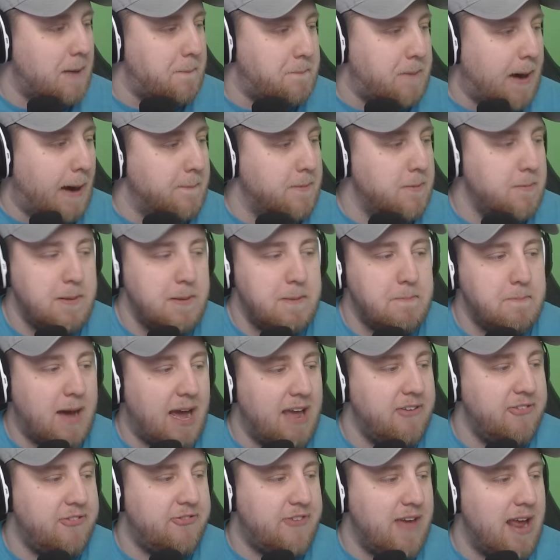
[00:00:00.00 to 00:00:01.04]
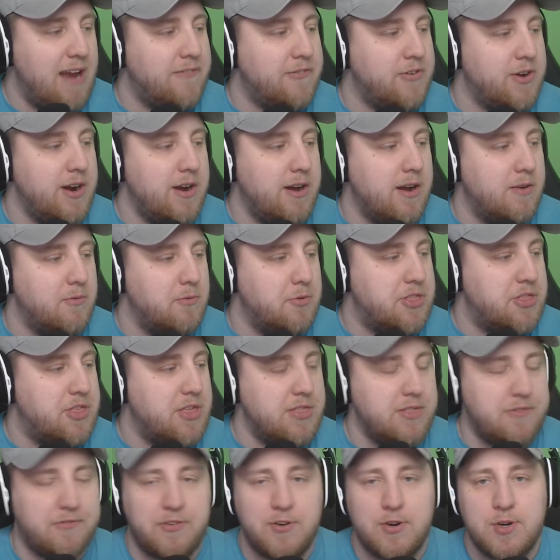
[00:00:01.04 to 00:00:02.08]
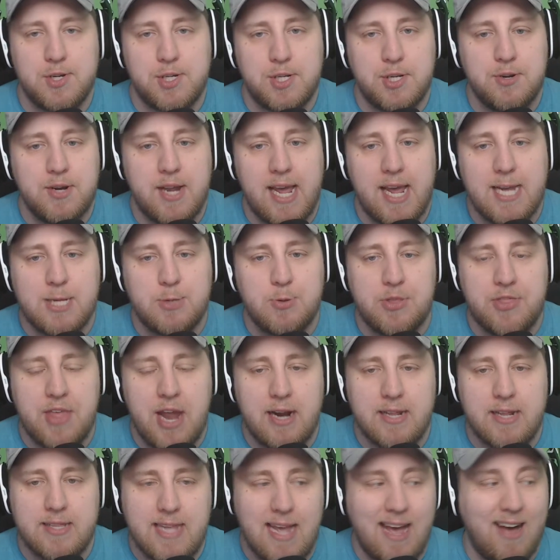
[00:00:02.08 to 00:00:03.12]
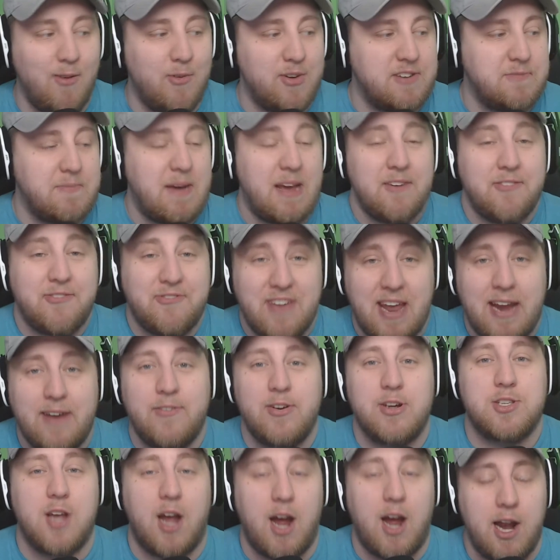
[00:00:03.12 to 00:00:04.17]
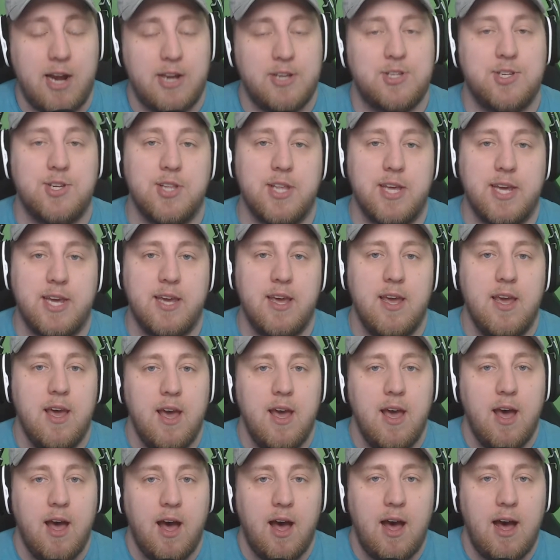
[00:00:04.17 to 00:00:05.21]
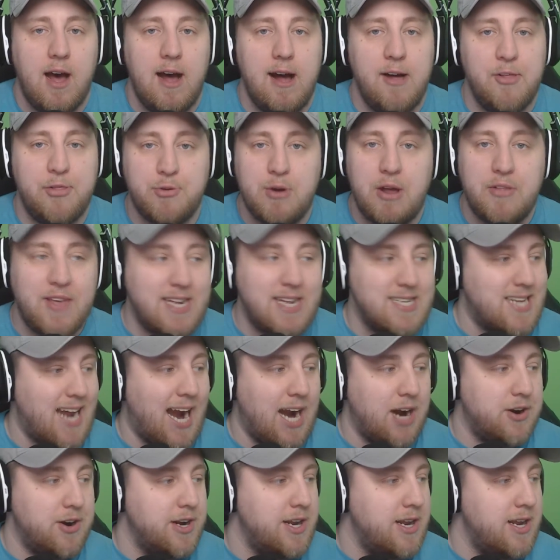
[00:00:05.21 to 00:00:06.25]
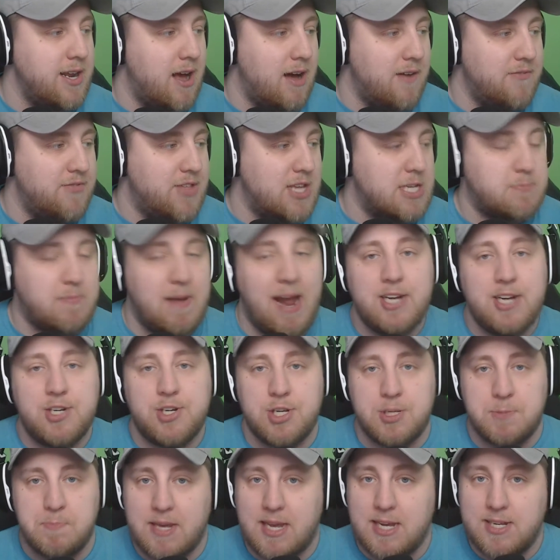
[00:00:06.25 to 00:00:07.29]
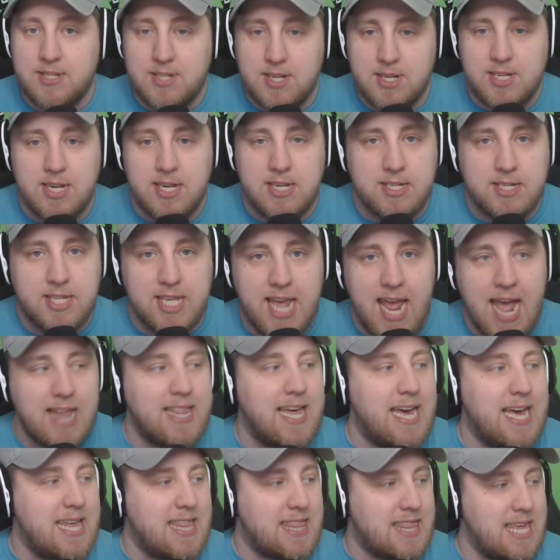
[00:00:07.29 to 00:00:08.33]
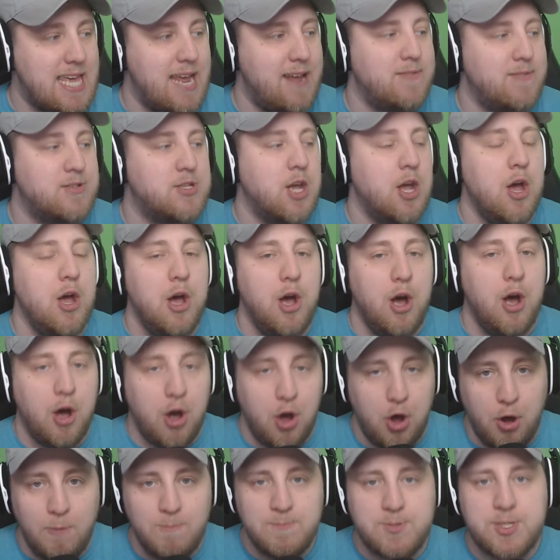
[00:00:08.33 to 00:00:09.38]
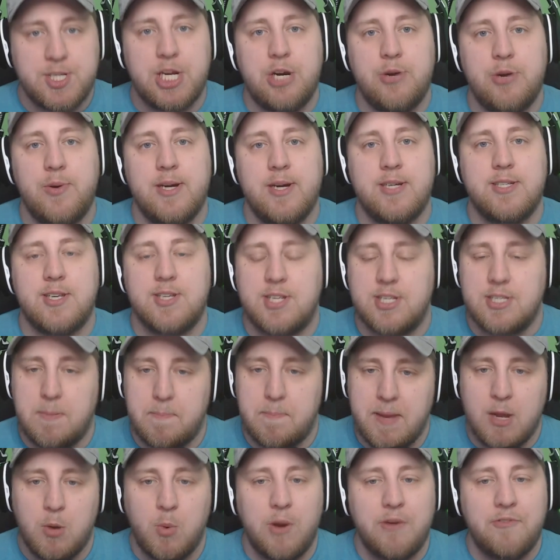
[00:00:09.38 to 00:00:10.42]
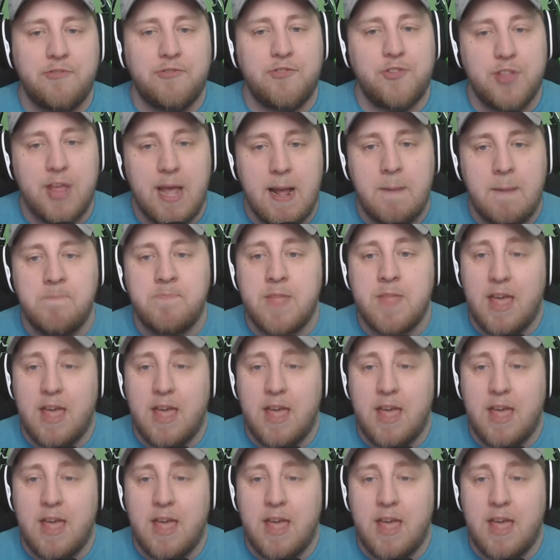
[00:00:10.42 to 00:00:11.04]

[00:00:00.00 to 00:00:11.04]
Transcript: Probably my favorite within the first 2 days, without a doubt. One of my favorites, honestly, throughout the entirety of these matches, because this is the LA Thieves home series. This is a big one for them.